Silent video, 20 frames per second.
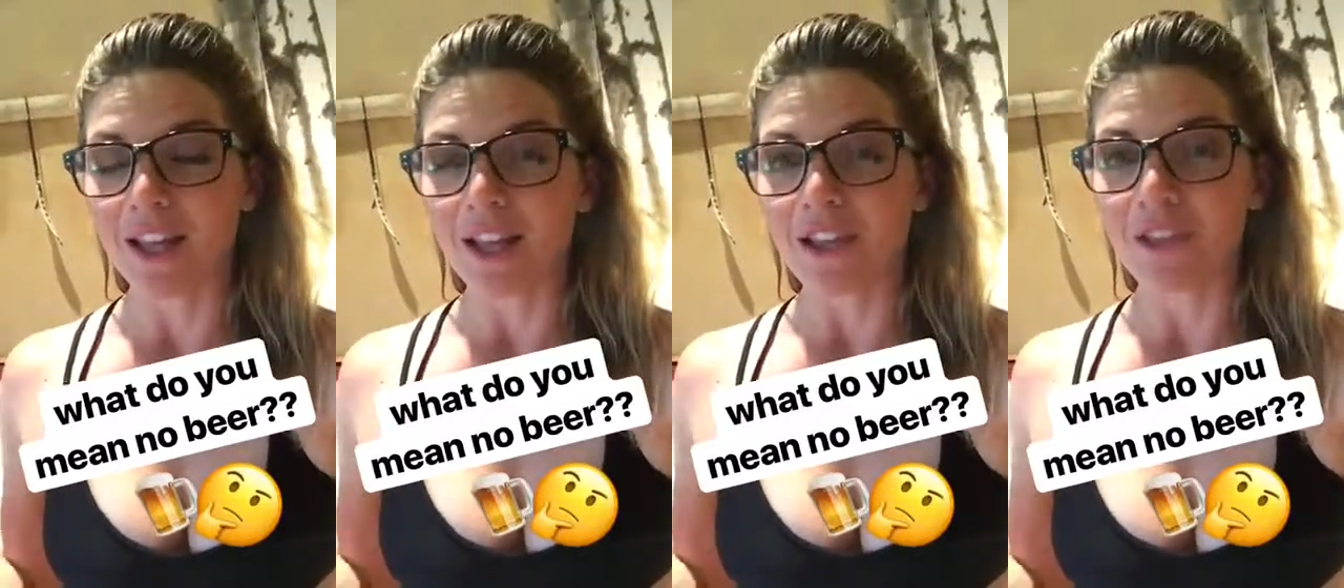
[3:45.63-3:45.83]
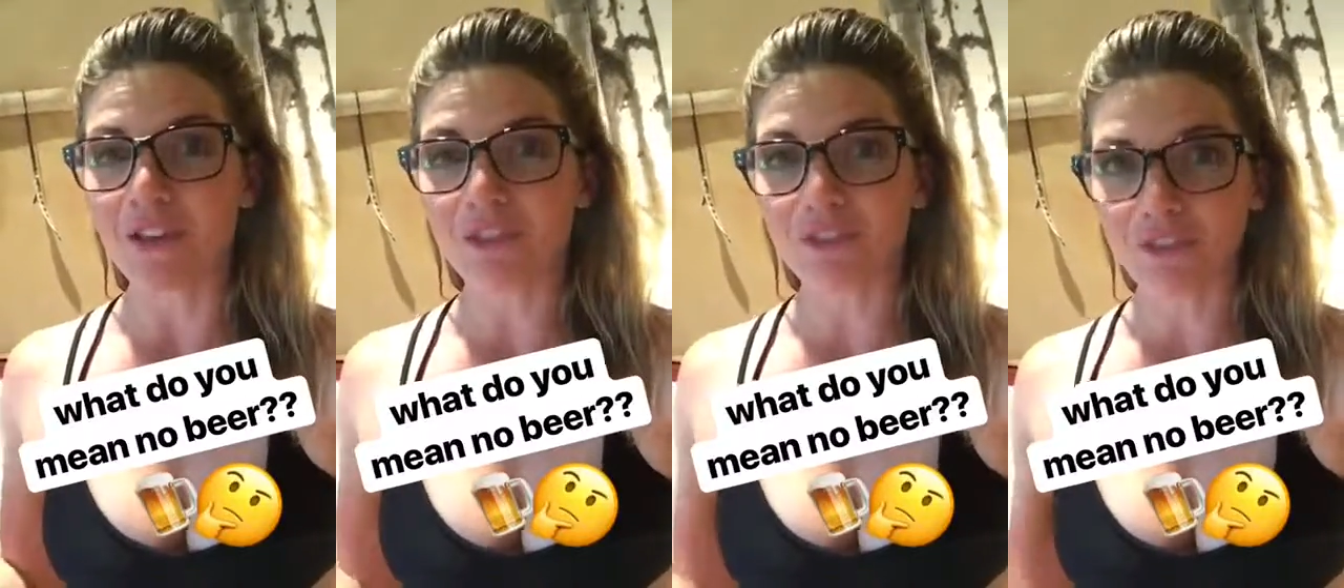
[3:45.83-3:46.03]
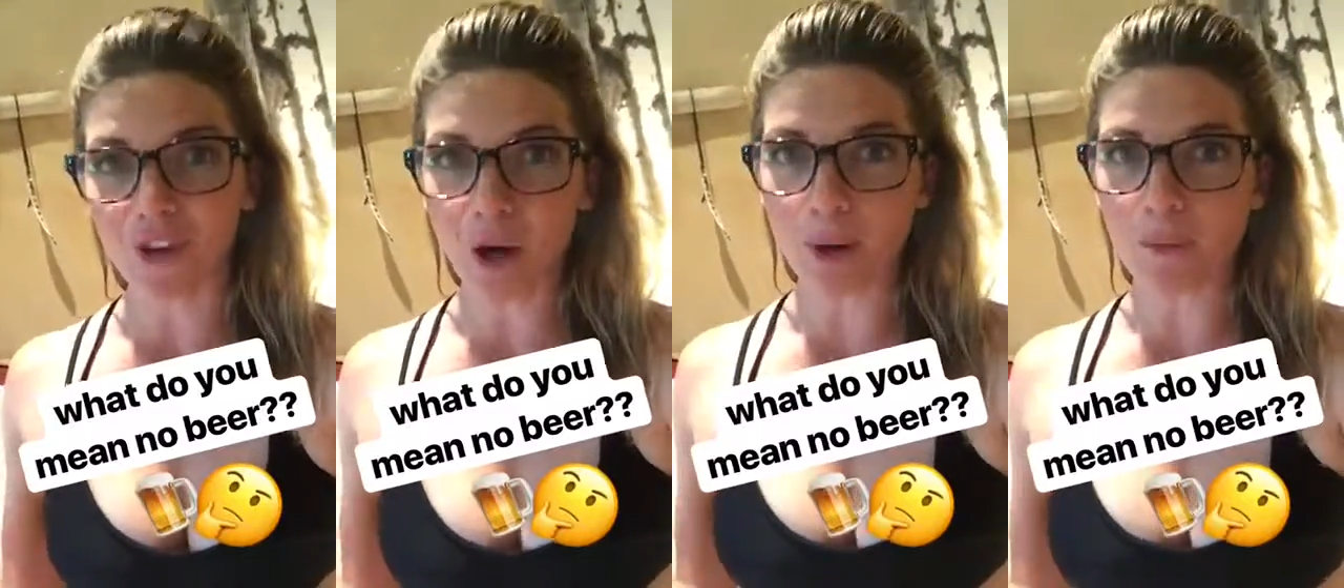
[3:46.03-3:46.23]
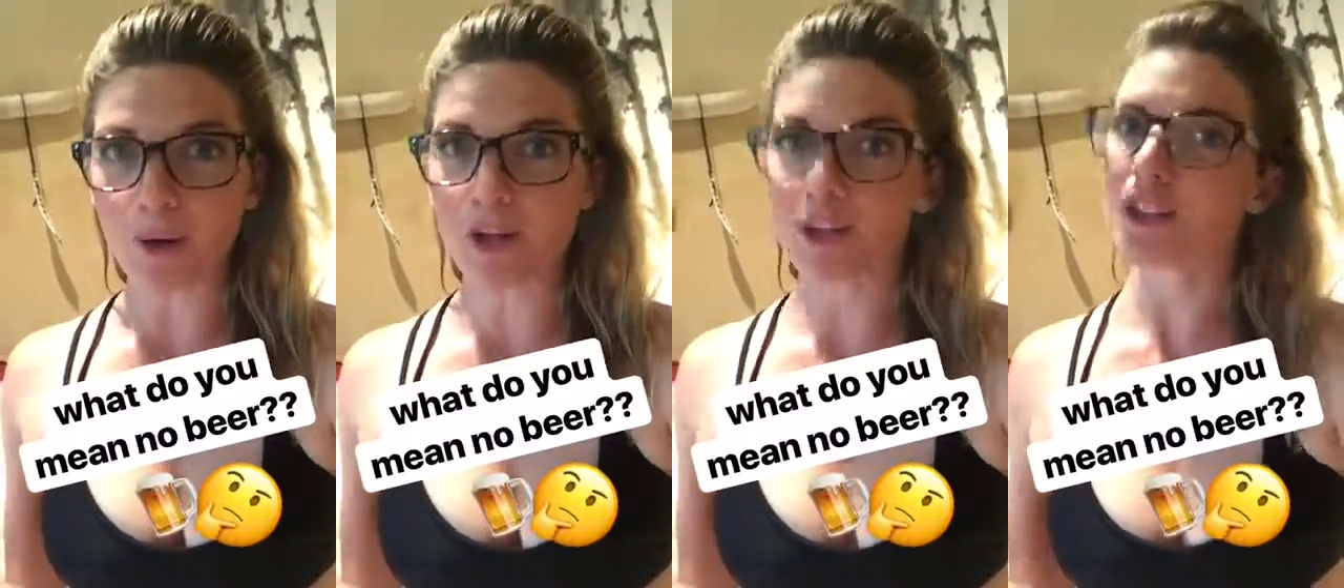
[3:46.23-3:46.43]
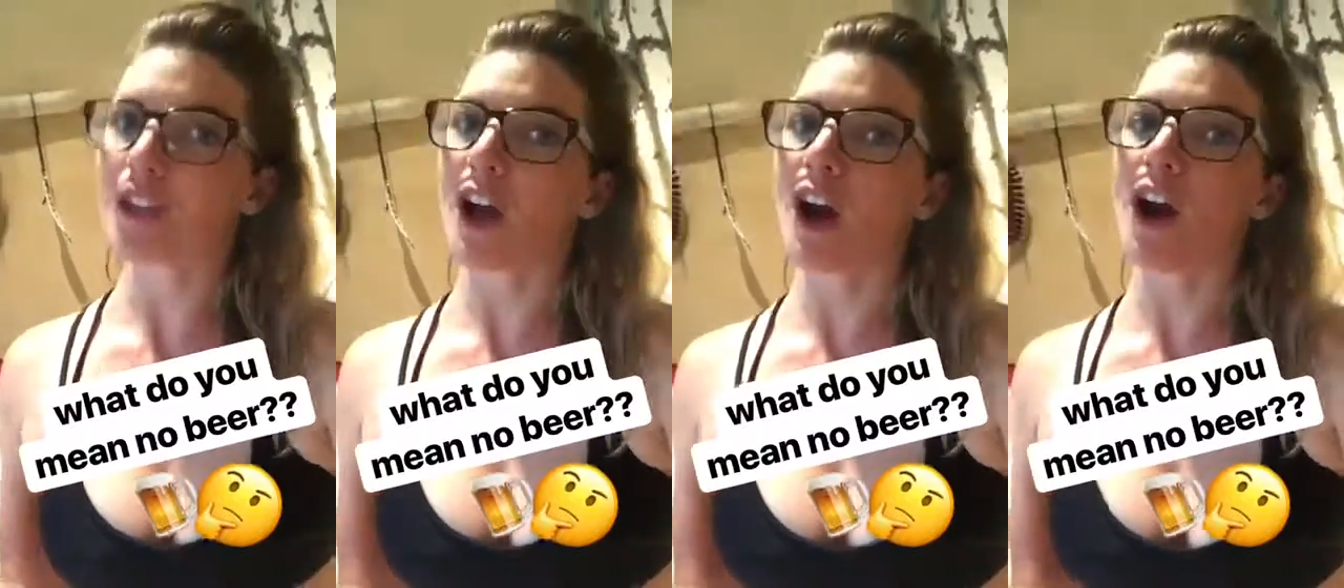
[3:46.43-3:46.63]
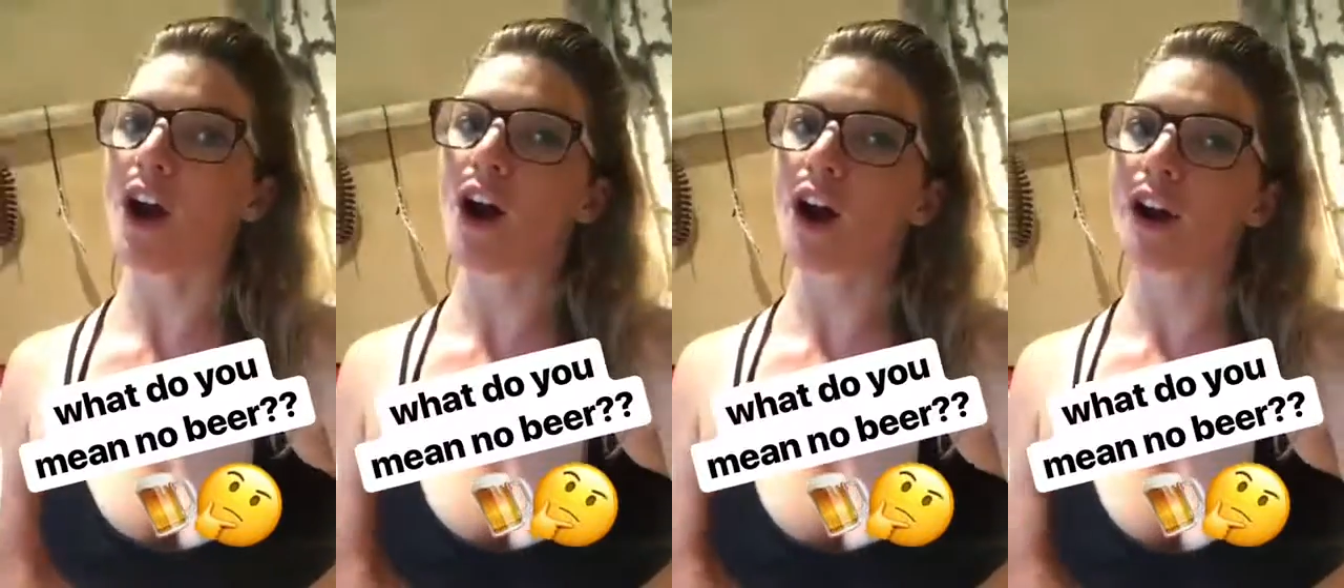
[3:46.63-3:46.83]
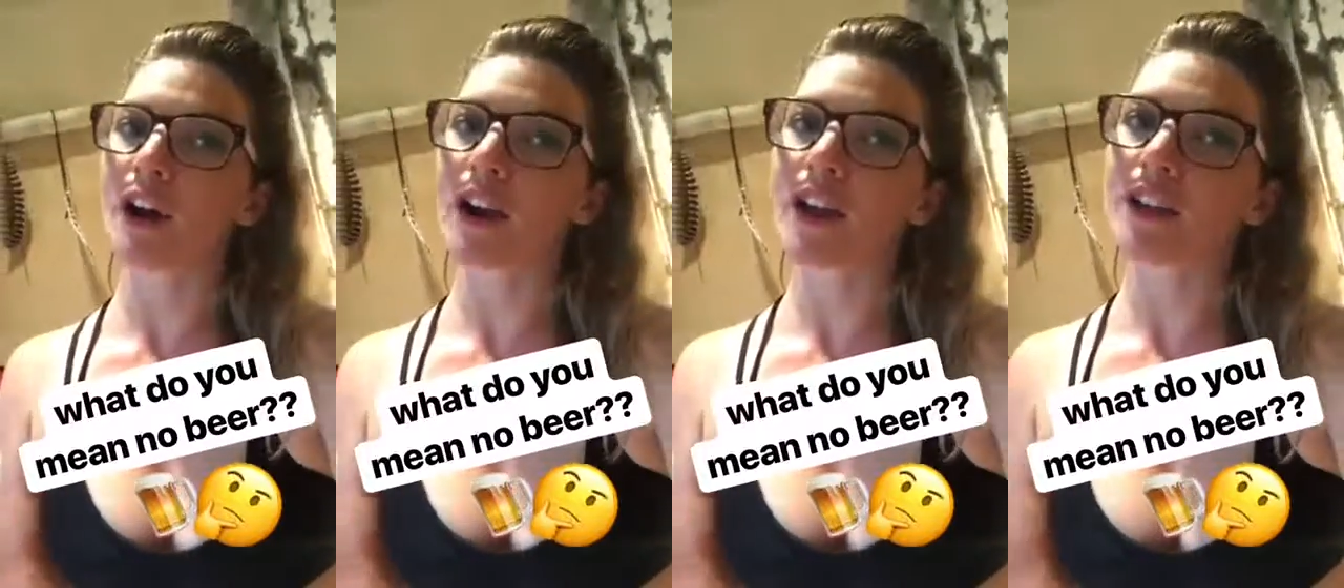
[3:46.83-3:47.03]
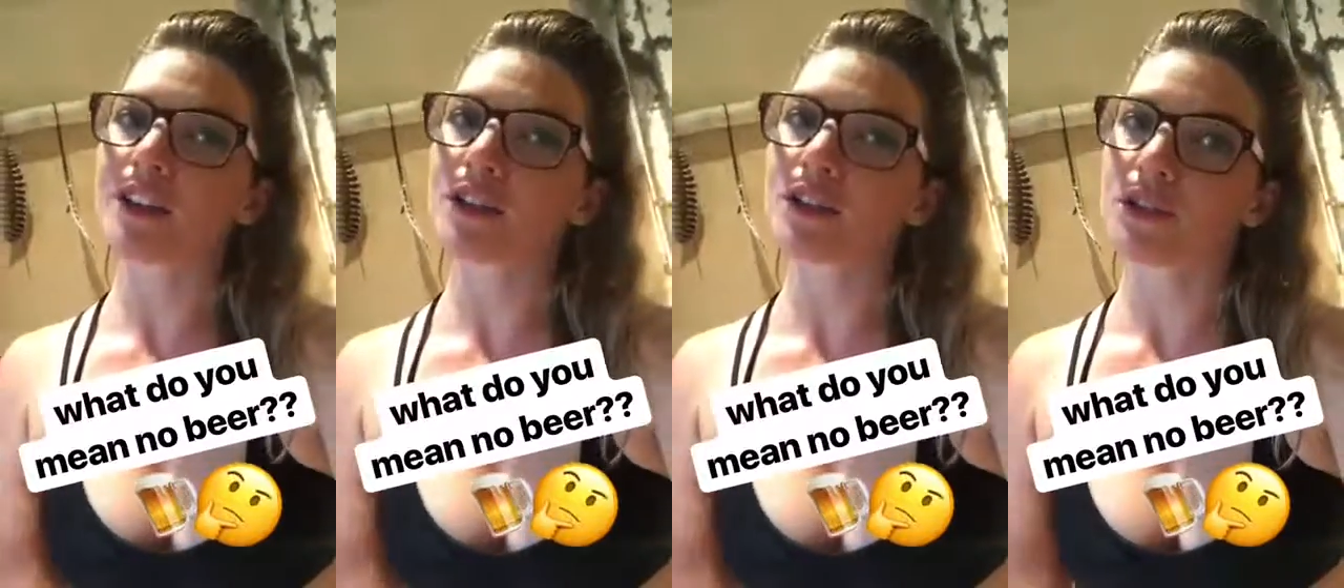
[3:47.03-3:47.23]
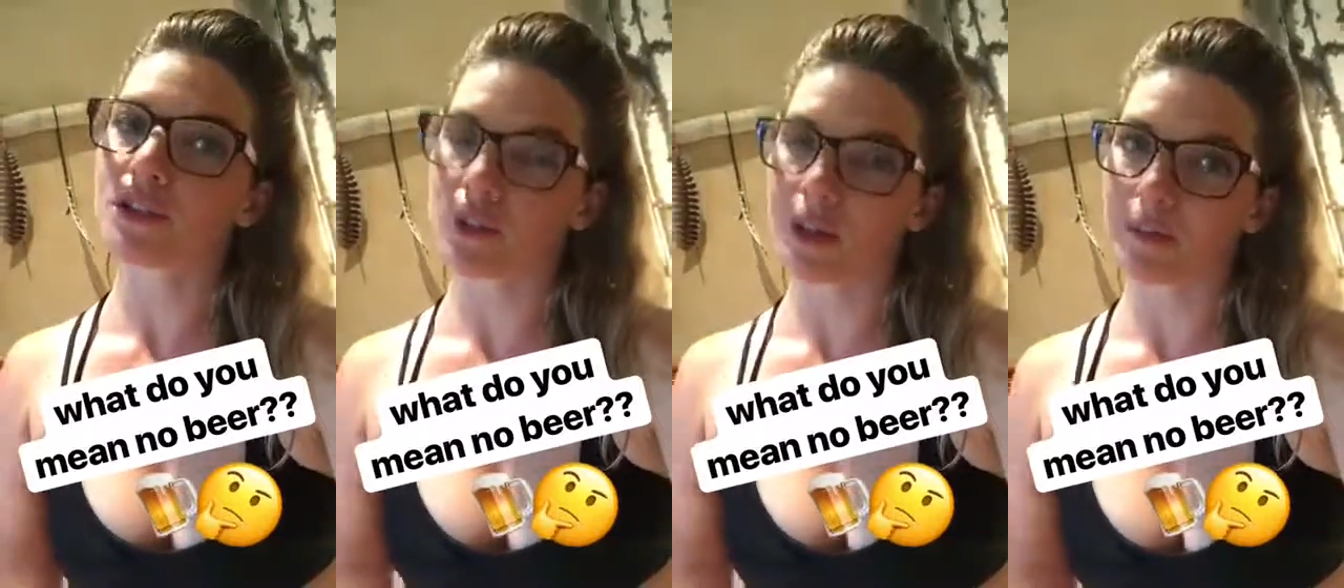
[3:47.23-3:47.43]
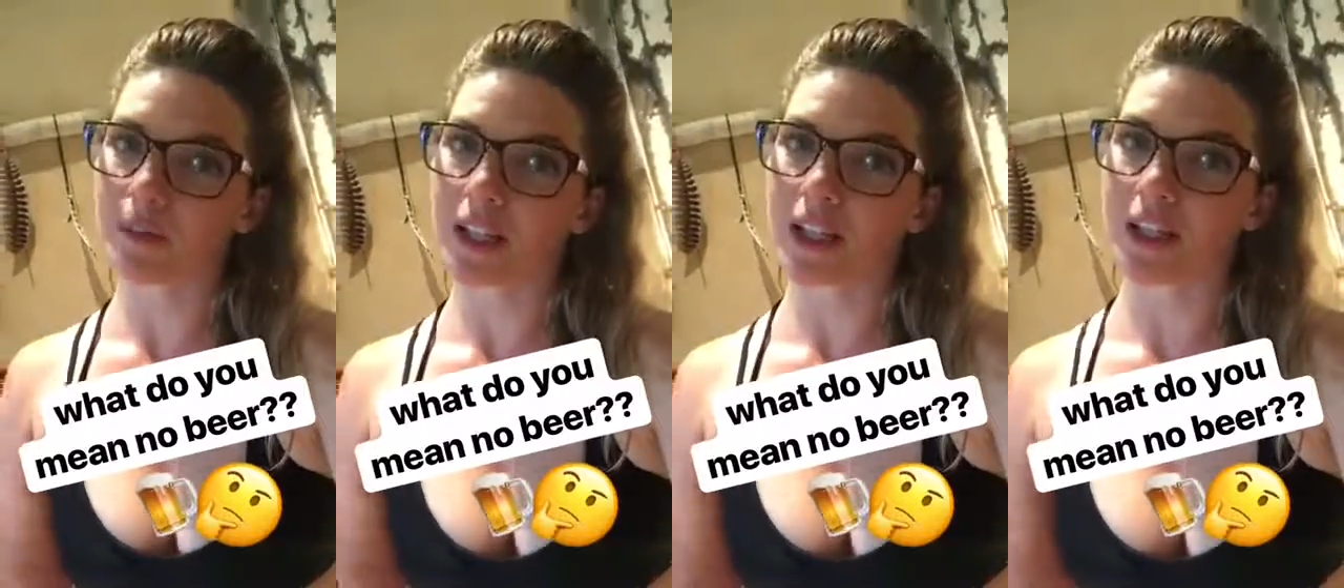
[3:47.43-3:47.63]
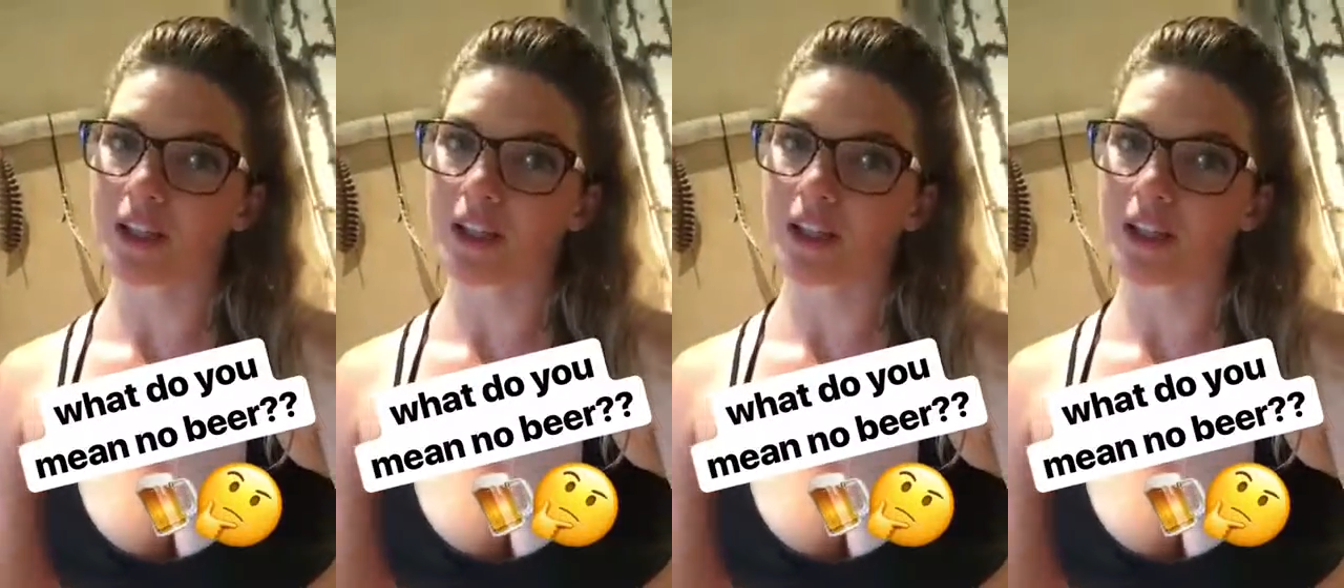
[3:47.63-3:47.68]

the farmers are extremely